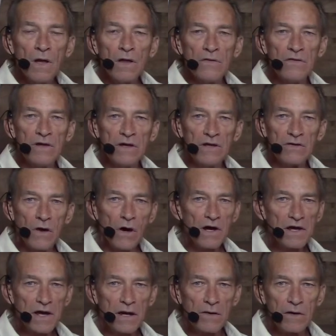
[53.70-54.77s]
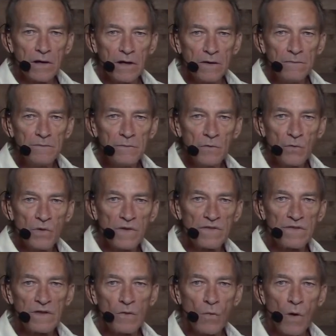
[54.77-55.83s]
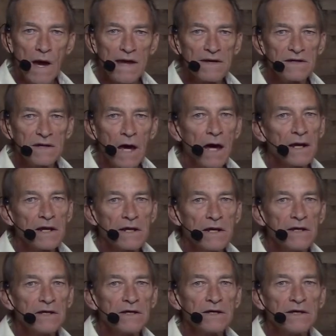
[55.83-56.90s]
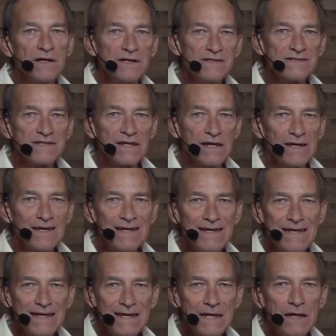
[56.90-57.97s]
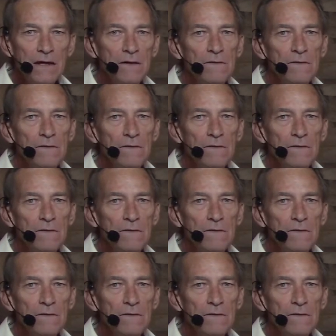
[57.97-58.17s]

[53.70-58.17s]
The dark area with the white dot in it is the Yin.